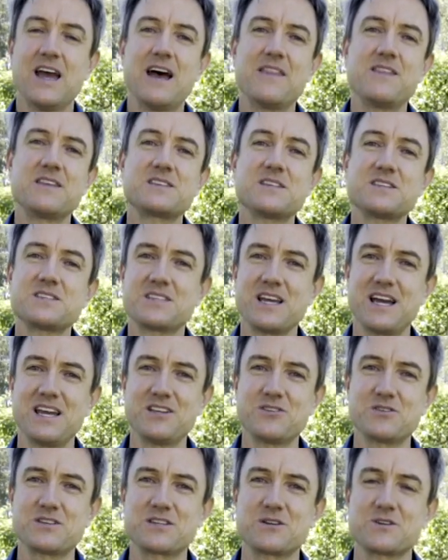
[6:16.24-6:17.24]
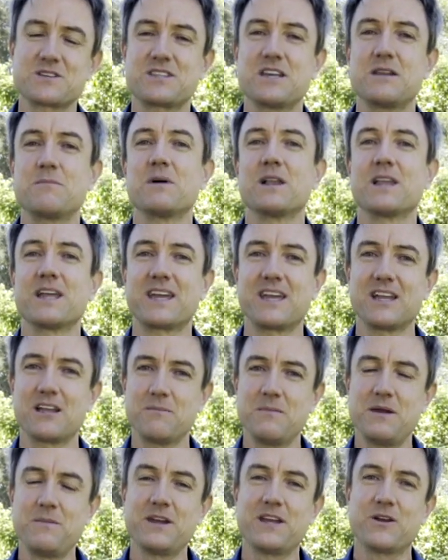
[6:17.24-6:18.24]
And this is dangerous because then molecular
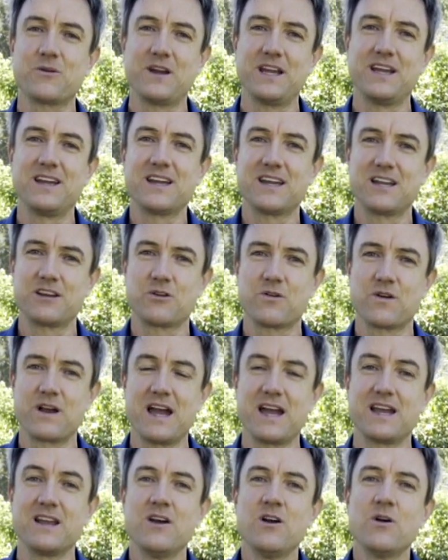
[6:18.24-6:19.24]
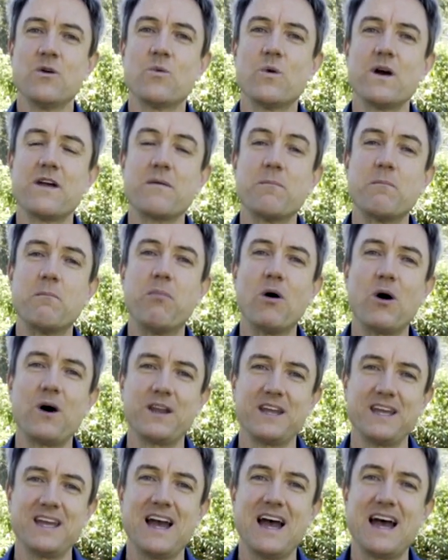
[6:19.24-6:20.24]
mimicry can create where the
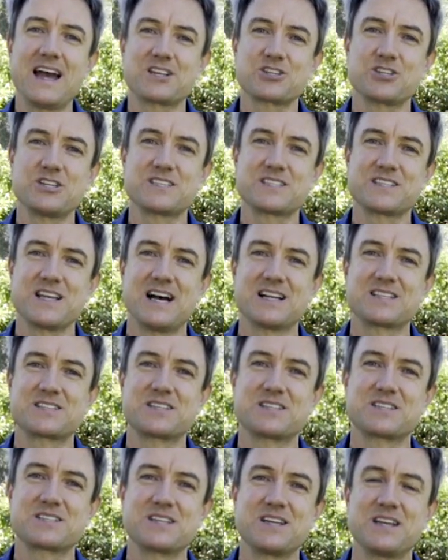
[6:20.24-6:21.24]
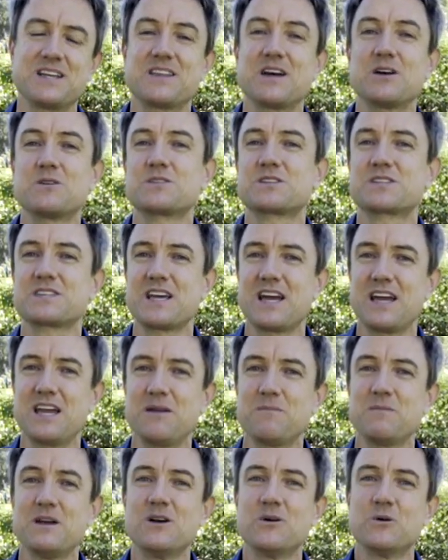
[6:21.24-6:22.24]
body actually starts to see those
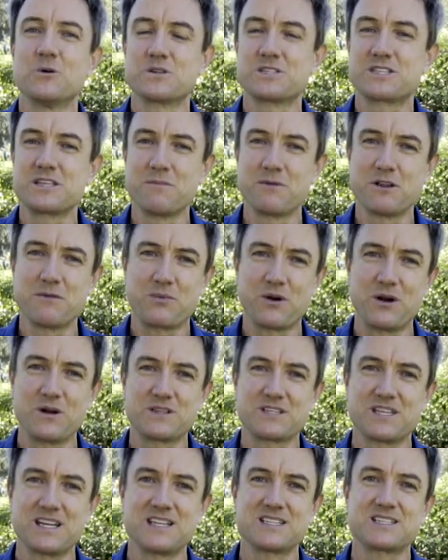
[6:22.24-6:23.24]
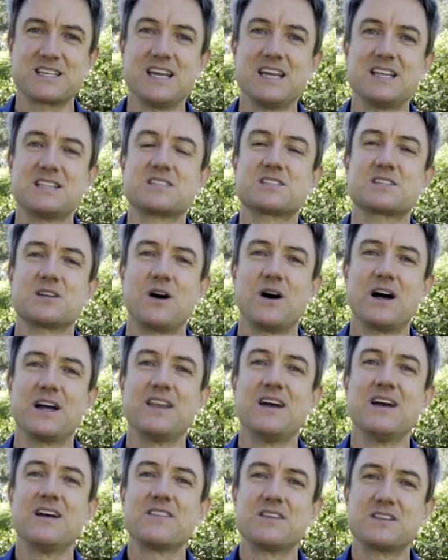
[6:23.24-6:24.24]
same or similar proteins
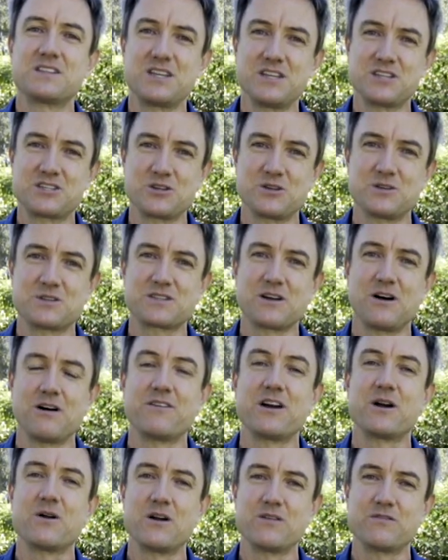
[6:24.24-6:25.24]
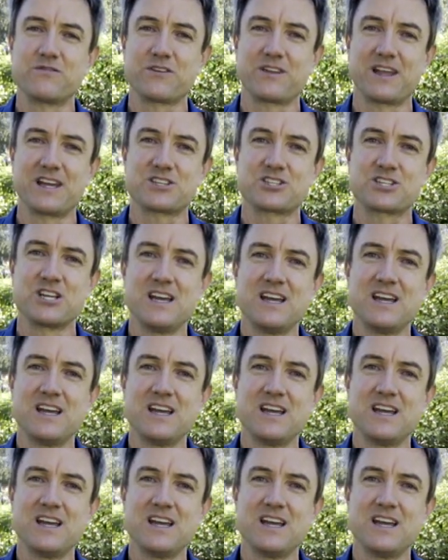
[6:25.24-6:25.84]
inside the tissues of our own flesh,